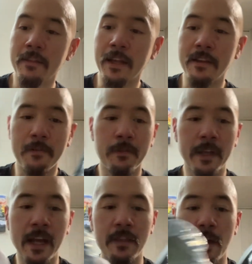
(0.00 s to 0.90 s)

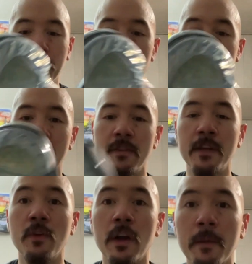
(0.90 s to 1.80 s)
definitely got that blue tint they
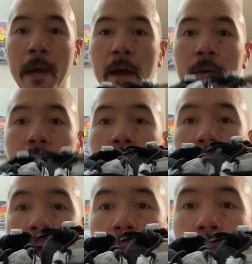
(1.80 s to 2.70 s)
talk about.
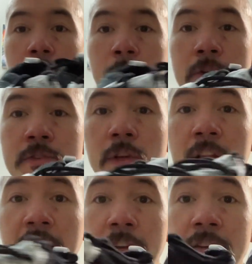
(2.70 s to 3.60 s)
The uppers look
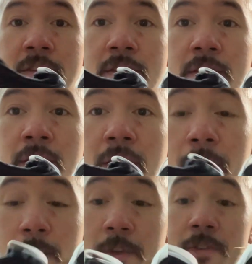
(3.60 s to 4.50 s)
like this.
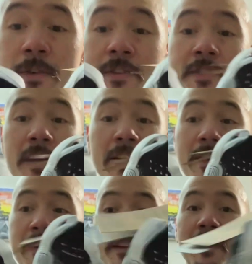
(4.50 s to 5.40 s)
Yo, these are sick.
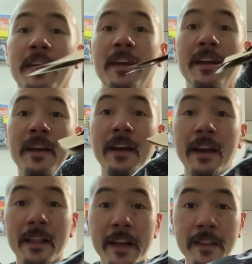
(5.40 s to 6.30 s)

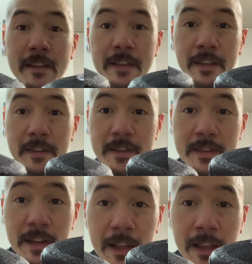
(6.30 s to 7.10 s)
I like these.